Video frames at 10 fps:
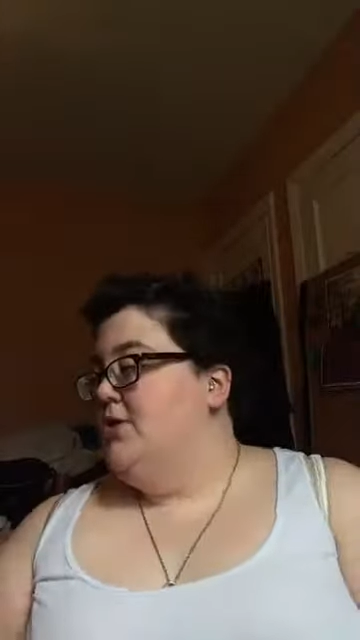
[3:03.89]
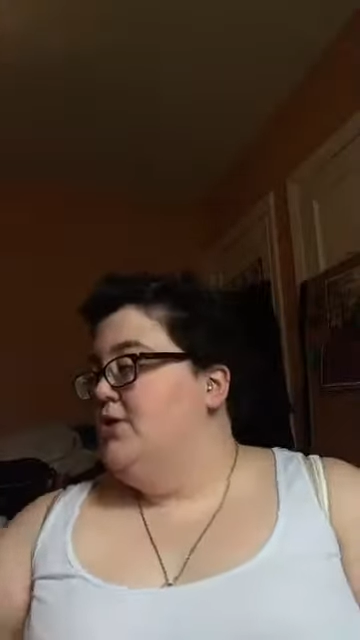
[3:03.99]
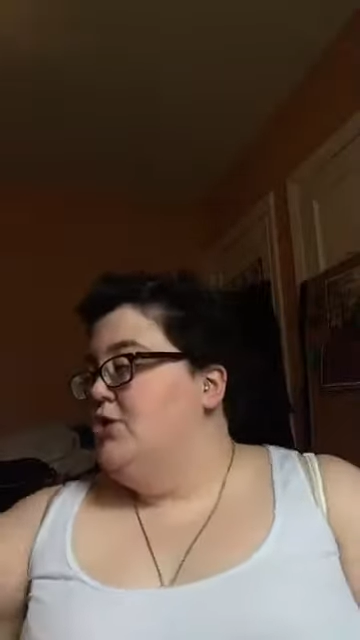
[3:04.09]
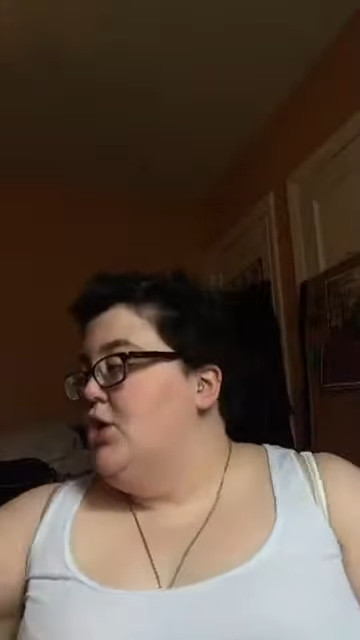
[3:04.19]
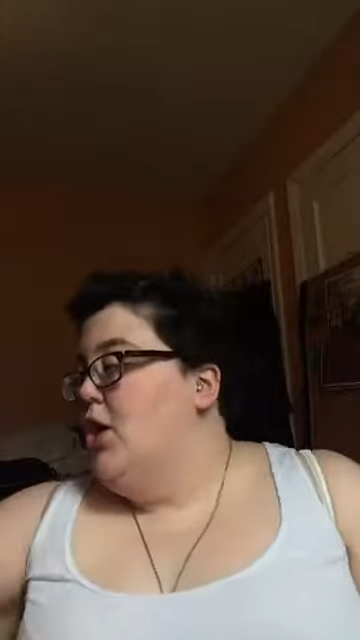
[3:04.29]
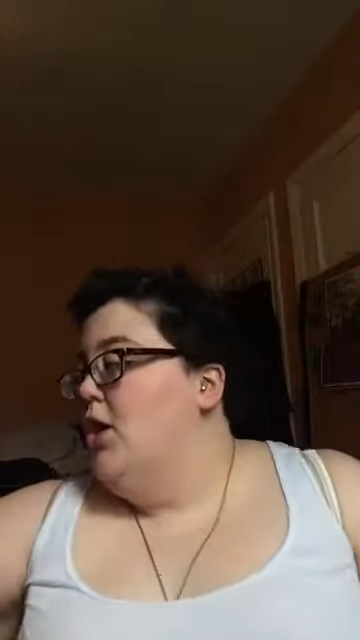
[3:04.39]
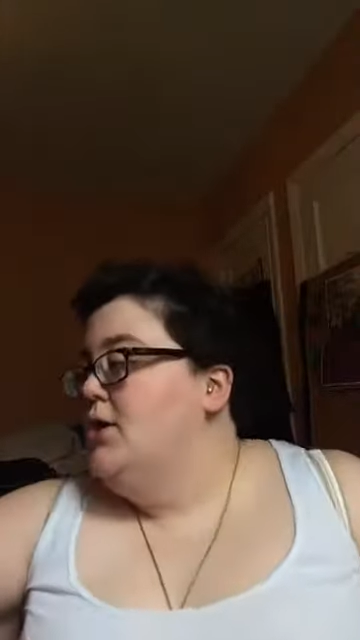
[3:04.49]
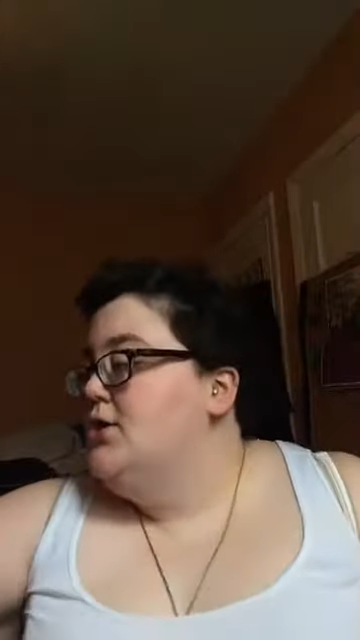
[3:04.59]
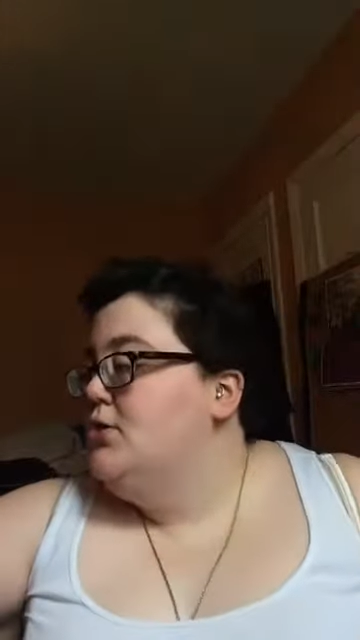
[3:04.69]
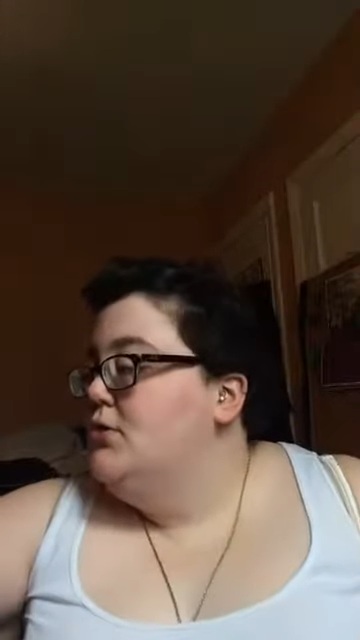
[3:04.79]

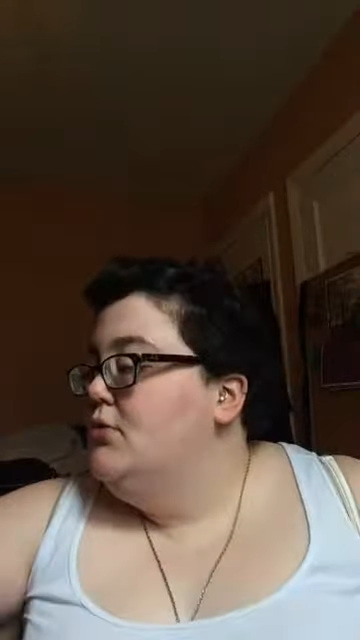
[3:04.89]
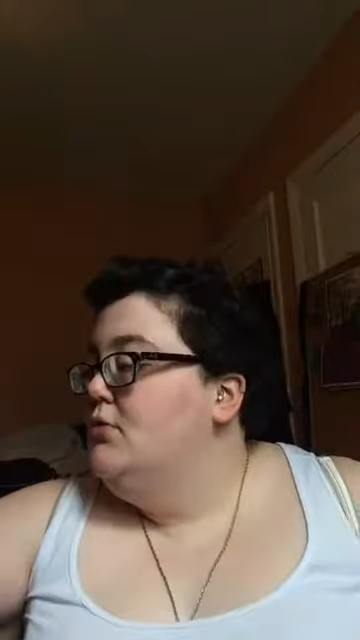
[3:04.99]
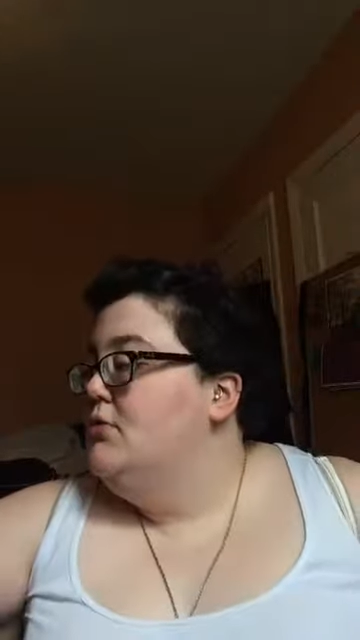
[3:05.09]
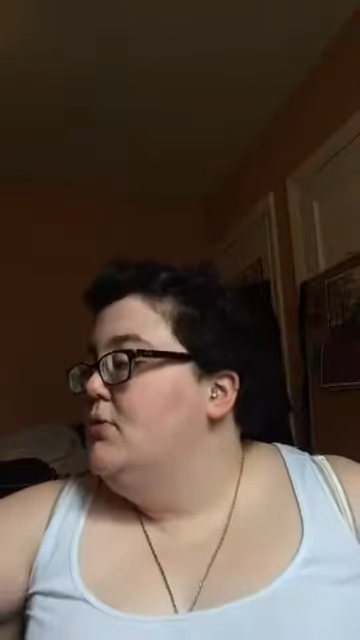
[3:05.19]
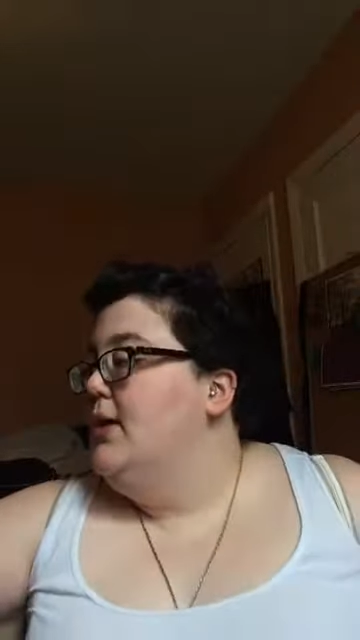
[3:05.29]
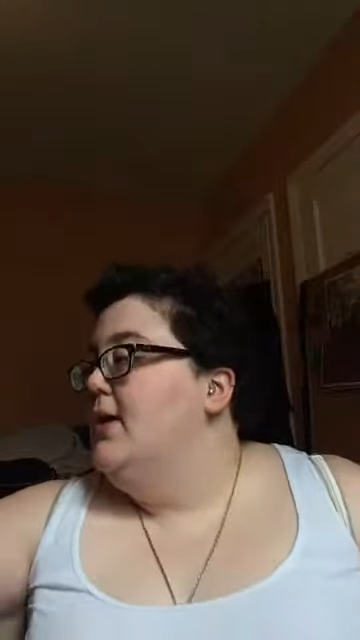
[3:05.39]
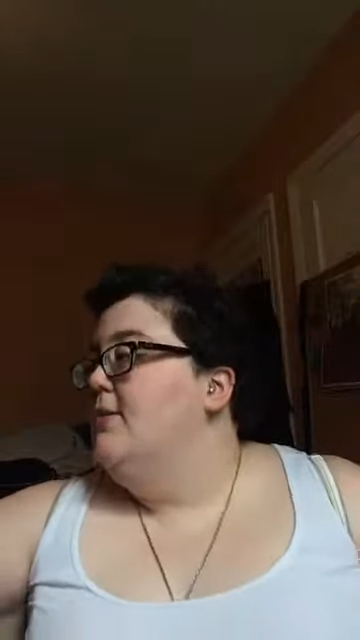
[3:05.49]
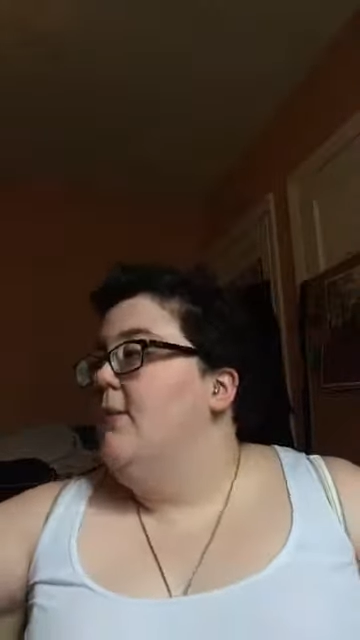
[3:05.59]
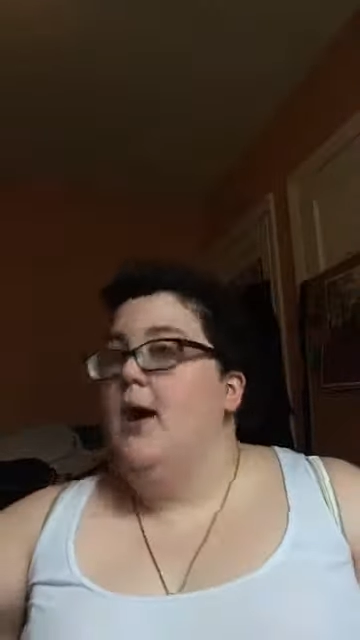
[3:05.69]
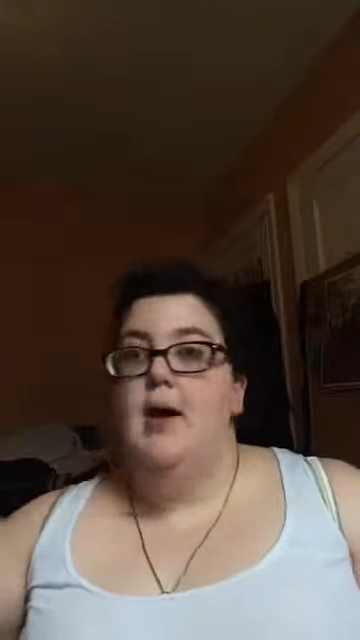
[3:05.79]
start with
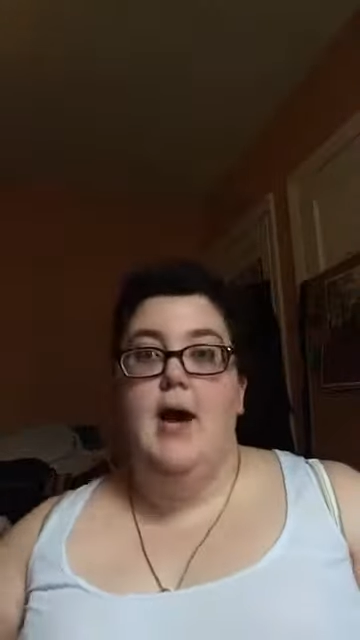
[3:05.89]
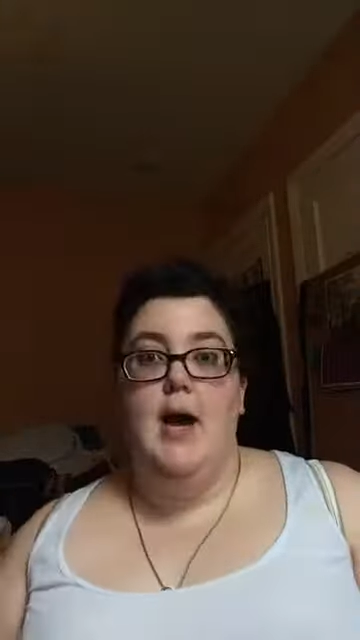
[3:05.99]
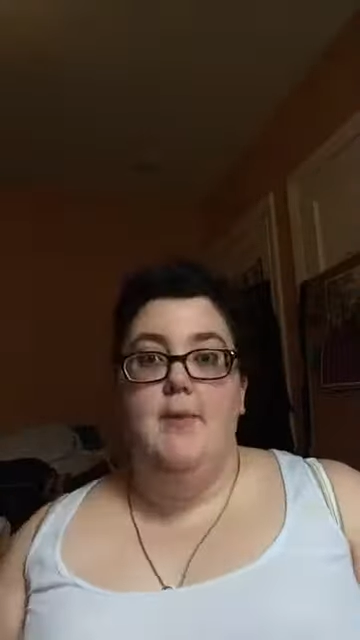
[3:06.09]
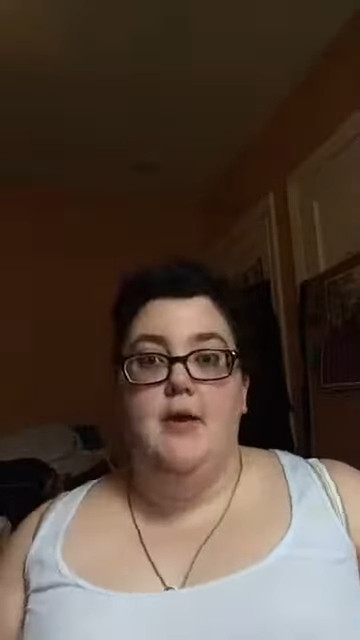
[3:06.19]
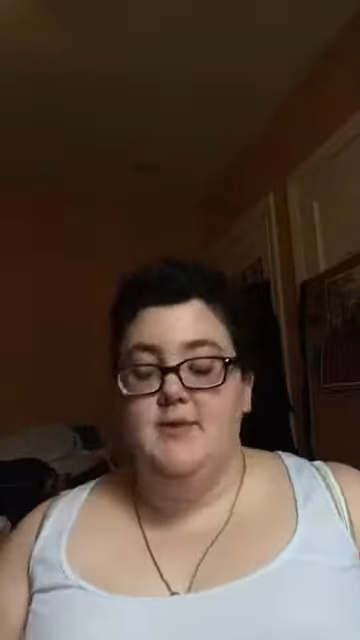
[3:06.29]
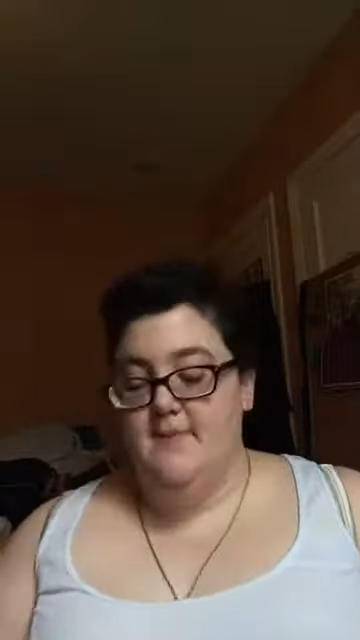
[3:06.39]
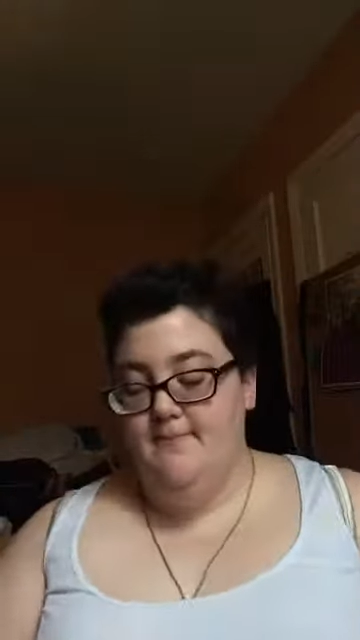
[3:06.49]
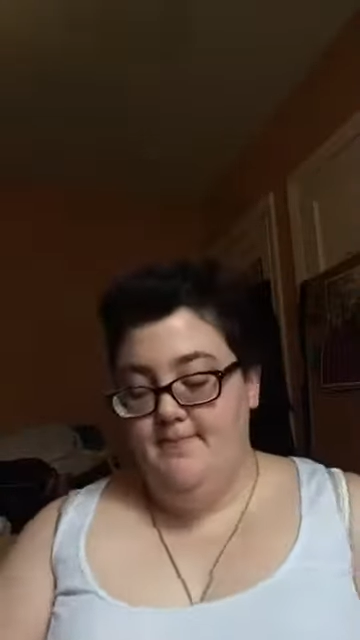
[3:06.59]
my eyebrows.